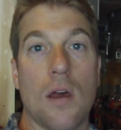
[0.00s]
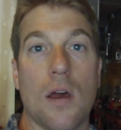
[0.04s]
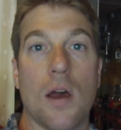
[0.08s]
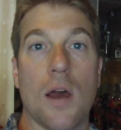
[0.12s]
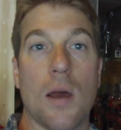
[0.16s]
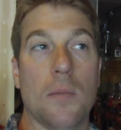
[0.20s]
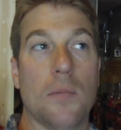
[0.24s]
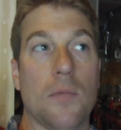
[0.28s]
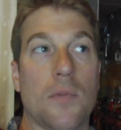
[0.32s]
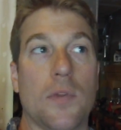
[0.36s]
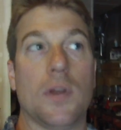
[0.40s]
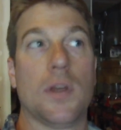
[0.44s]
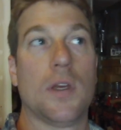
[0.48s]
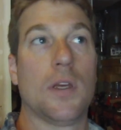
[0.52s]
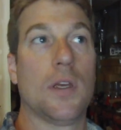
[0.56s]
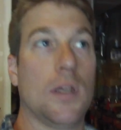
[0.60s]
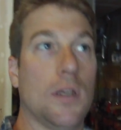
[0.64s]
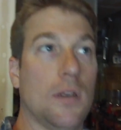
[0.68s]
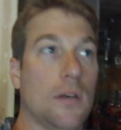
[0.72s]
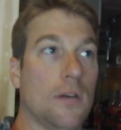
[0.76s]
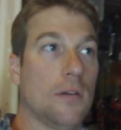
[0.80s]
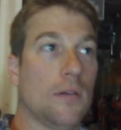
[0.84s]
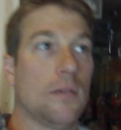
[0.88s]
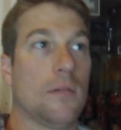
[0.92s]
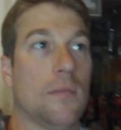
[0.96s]
I'm
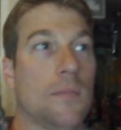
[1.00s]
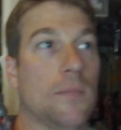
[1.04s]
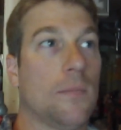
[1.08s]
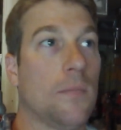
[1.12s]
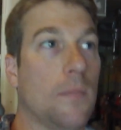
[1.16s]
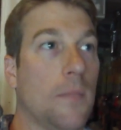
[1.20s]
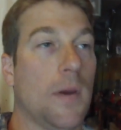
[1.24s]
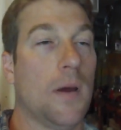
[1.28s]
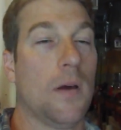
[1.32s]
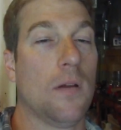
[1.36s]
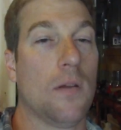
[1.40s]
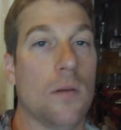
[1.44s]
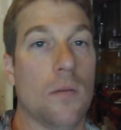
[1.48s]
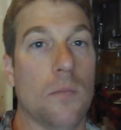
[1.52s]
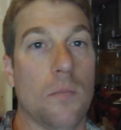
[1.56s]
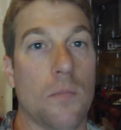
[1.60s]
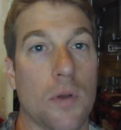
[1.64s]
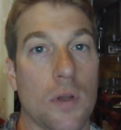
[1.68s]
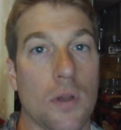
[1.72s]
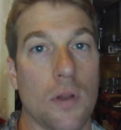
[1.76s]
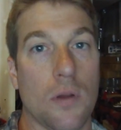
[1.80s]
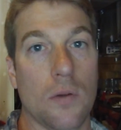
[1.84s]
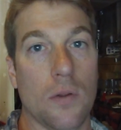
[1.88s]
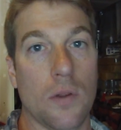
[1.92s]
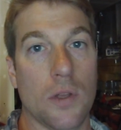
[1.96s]
thinking mount it
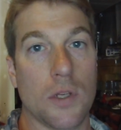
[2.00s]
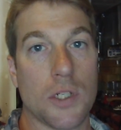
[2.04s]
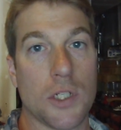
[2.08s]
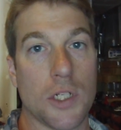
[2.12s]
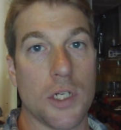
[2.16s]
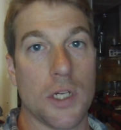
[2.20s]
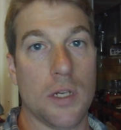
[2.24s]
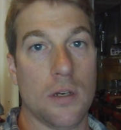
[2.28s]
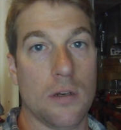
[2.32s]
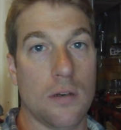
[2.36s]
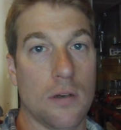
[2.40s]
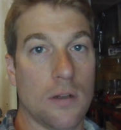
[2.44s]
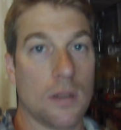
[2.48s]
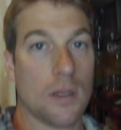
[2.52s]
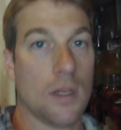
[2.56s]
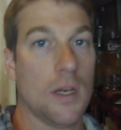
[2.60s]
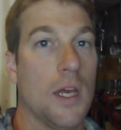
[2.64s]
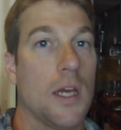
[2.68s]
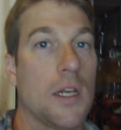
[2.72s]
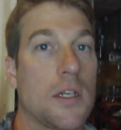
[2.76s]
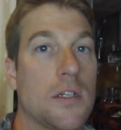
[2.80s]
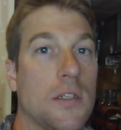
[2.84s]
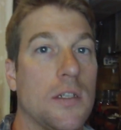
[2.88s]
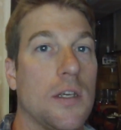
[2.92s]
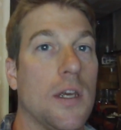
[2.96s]
below the chin and
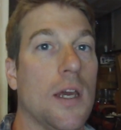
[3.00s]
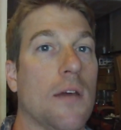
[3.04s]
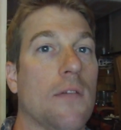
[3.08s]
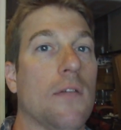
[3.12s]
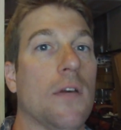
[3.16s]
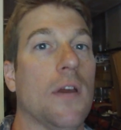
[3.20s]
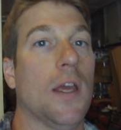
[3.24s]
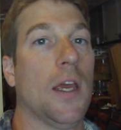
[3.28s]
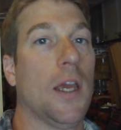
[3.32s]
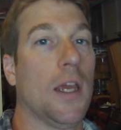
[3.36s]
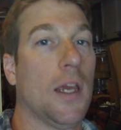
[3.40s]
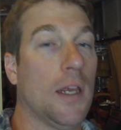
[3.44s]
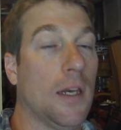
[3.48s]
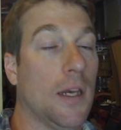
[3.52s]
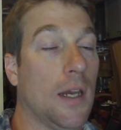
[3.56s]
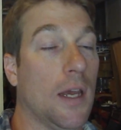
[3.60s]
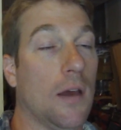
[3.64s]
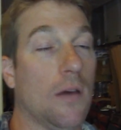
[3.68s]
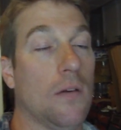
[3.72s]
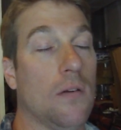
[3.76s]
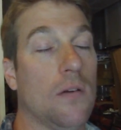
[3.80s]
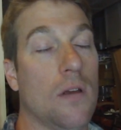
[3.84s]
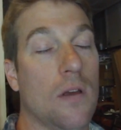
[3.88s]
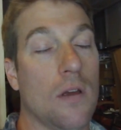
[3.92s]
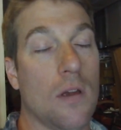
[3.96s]
actually have it hanging
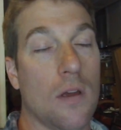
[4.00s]
down,